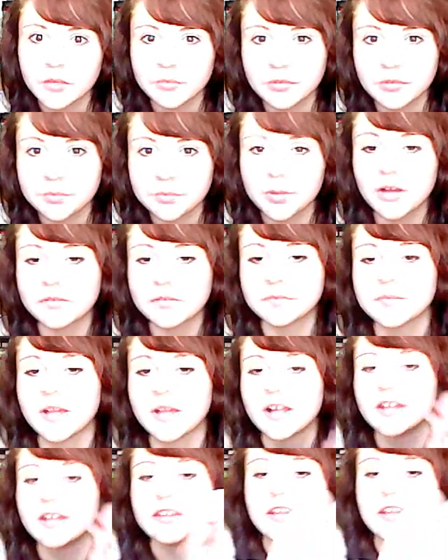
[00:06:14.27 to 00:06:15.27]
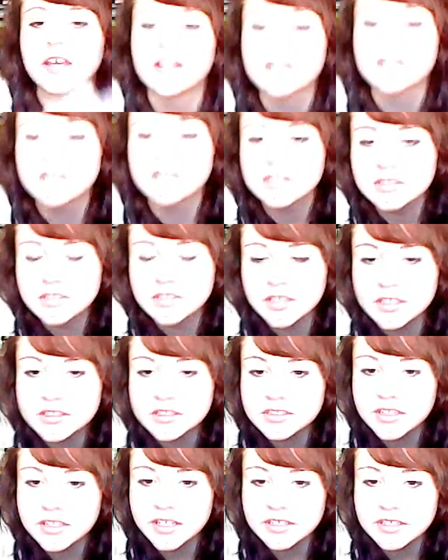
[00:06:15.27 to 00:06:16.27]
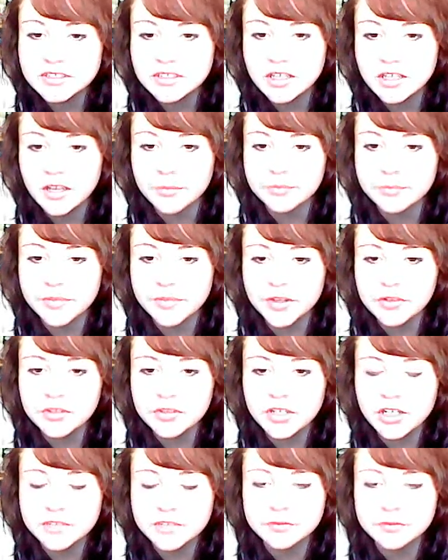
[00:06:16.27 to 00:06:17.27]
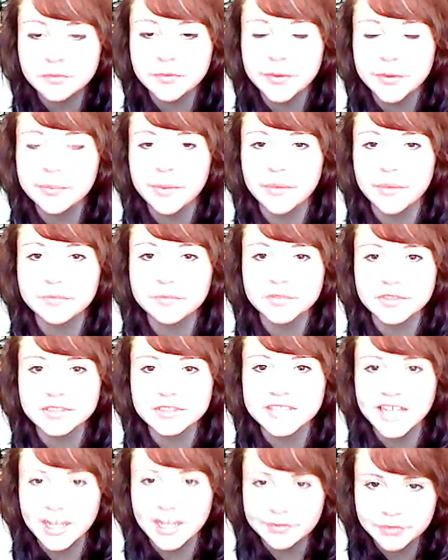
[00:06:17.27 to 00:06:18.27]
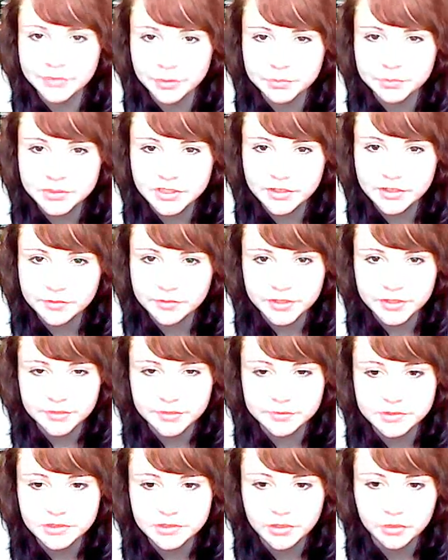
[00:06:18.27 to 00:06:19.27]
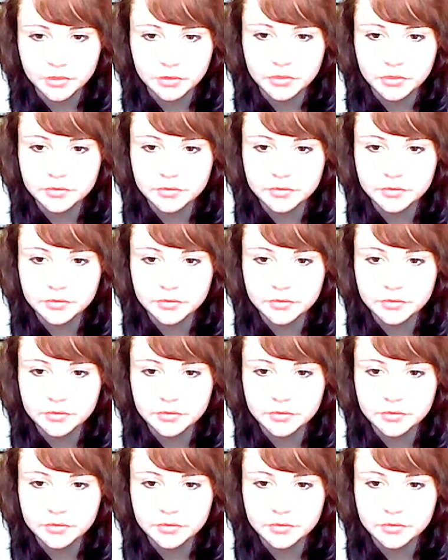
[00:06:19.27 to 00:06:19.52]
But apart from that, yeah, it's this. They only last for 3 months because they have no preservatives, so